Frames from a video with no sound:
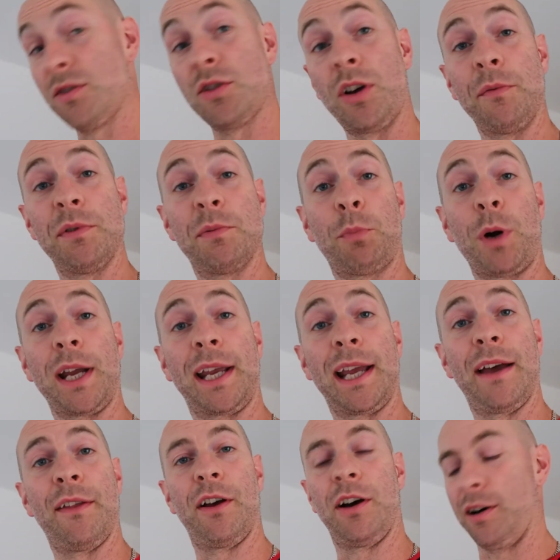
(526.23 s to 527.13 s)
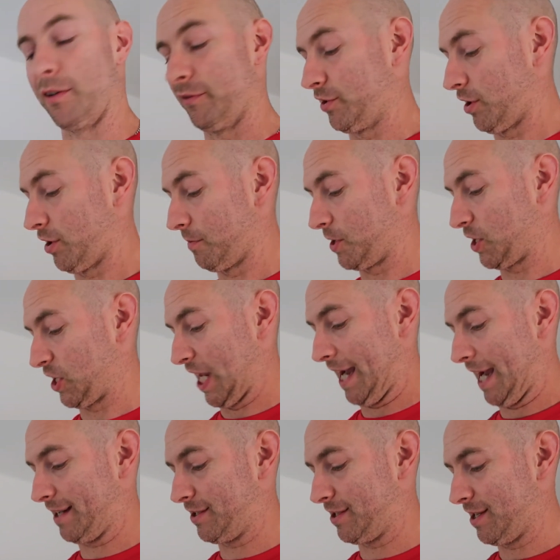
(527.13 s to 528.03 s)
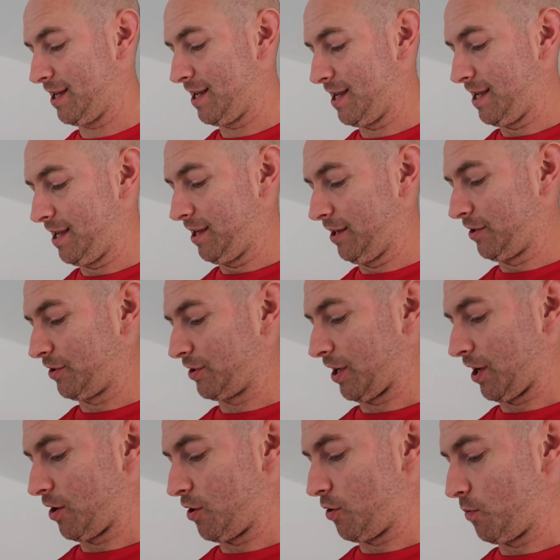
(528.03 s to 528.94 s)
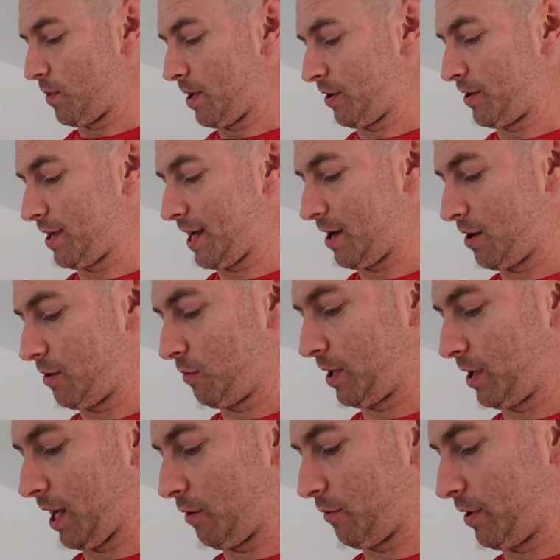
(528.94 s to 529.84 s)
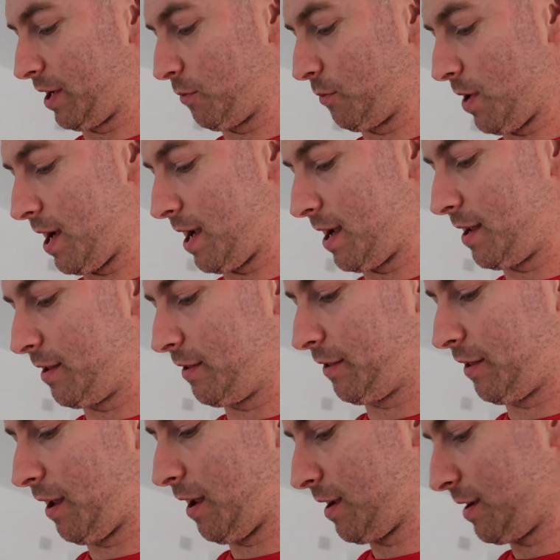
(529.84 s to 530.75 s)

Time to break out the half time snacks. So we are now going with